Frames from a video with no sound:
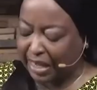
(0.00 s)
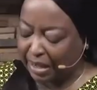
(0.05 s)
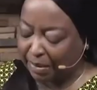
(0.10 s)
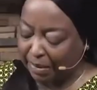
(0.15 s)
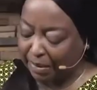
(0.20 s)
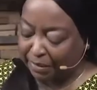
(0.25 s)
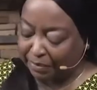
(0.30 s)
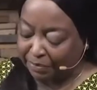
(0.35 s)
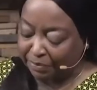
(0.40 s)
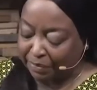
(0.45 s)

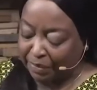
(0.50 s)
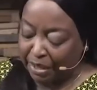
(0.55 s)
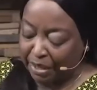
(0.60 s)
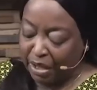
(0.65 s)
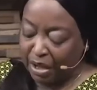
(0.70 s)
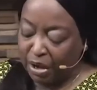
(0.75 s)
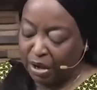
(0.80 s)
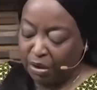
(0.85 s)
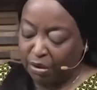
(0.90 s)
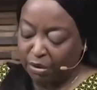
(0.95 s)
and
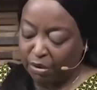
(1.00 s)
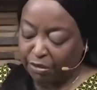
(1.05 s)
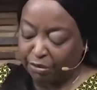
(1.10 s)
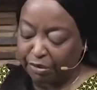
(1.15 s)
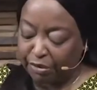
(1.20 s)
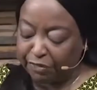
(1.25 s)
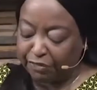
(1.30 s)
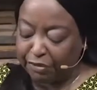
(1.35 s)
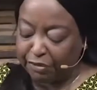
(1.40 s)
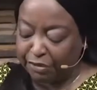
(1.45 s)
go through a
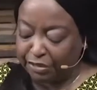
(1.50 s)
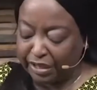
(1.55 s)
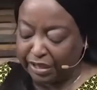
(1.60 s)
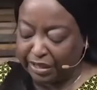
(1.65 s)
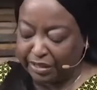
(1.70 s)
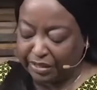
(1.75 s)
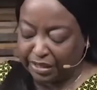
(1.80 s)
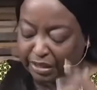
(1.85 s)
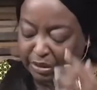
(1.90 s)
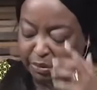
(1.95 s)
few things
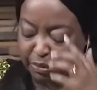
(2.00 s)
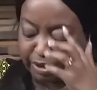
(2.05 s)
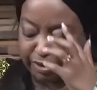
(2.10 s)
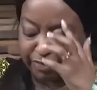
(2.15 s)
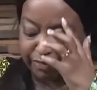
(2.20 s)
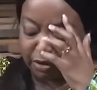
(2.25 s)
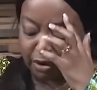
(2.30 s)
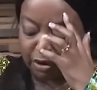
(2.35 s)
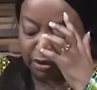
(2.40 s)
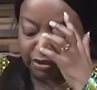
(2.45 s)
in the word of
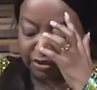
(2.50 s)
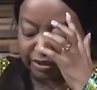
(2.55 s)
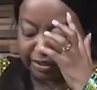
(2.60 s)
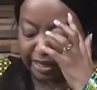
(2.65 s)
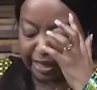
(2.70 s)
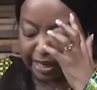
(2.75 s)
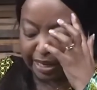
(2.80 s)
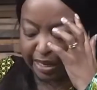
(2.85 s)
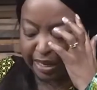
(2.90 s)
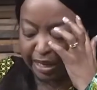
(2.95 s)
God
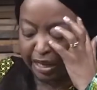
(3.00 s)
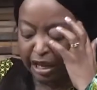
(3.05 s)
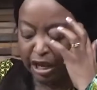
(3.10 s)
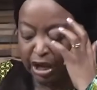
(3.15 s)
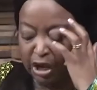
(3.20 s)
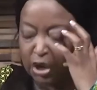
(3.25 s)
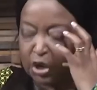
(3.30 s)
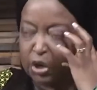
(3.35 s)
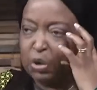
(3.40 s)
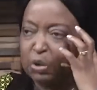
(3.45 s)
today.
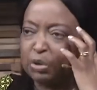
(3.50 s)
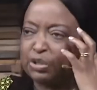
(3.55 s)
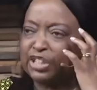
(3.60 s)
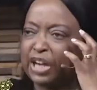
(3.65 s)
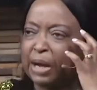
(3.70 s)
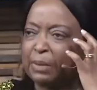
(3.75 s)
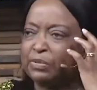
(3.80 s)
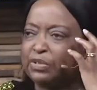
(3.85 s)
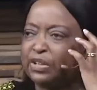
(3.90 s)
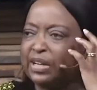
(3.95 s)
Luke
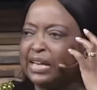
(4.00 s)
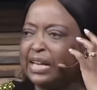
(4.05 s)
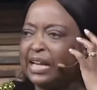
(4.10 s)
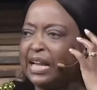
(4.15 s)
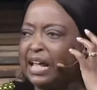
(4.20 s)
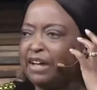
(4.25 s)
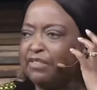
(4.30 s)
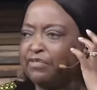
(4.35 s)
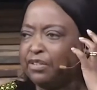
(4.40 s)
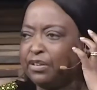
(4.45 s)
chapter
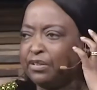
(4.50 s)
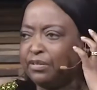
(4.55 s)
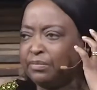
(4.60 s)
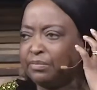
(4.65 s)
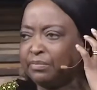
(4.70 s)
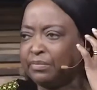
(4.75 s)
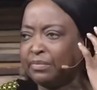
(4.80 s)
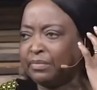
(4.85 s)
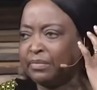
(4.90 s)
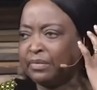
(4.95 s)
11.
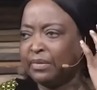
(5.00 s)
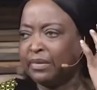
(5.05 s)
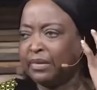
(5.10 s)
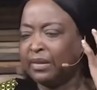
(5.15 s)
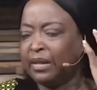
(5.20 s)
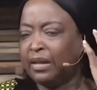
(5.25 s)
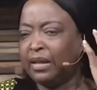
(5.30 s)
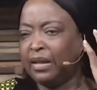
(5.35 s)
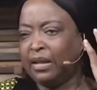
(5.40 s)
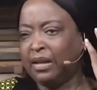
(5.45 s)

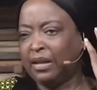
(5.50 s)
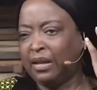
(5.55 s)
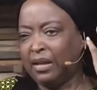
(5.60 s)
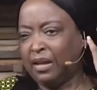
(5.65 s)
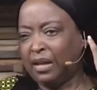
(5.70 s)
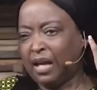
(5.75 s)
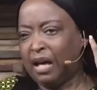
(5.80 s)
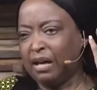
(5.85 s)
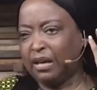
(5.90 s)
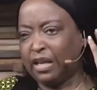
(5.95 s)

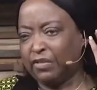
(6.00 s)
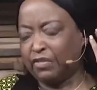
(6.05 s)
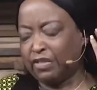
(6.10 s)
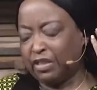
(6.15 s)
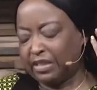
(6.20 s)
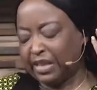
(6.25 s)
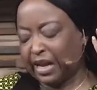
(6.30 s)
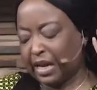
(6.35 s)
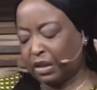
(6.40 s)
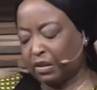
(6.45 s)
I'll give you the
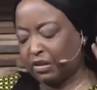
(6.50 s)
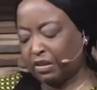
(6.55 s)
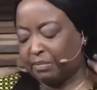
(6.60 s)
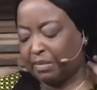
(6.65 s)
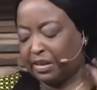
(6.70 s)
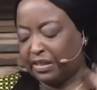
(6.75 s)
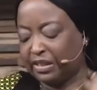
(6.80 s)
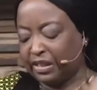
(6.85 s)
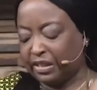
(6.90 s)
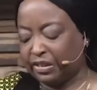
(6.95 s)
title of the
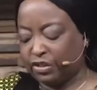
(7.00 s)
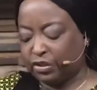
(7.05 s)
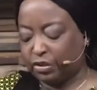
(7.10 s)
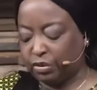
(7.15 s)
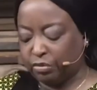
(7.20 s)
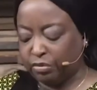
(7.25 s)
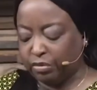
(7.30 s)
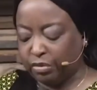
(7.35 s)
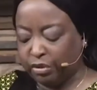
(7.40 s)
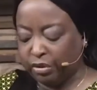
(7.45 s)
message soon.